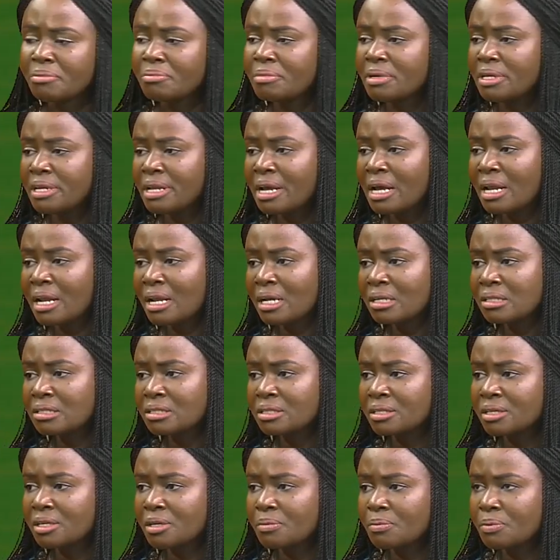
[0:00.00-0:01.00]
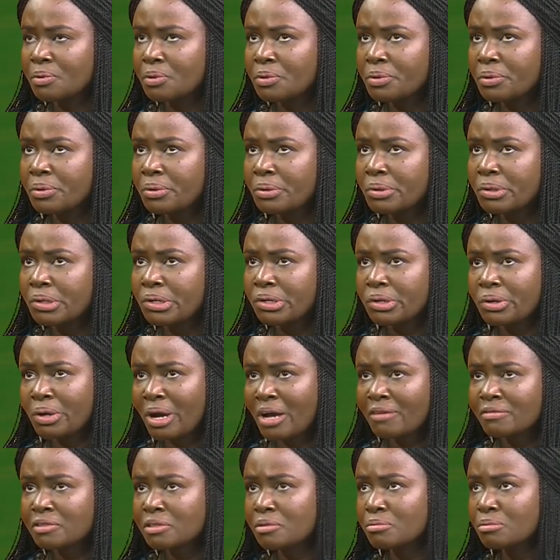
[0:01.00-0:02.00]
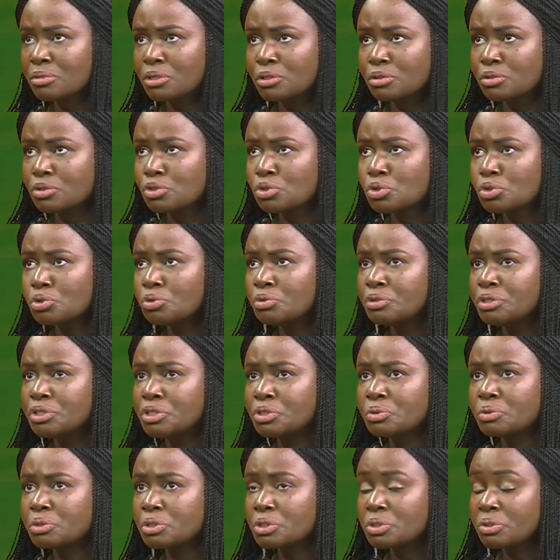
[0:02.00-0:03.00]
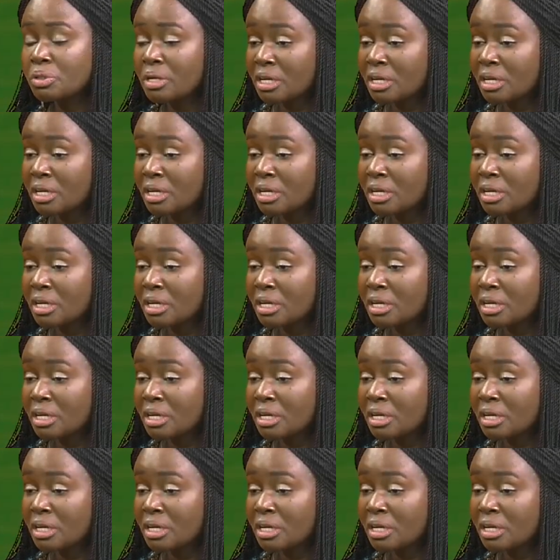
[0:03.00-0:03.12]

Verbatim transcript: media landscape, you know, you have some stories you want to do,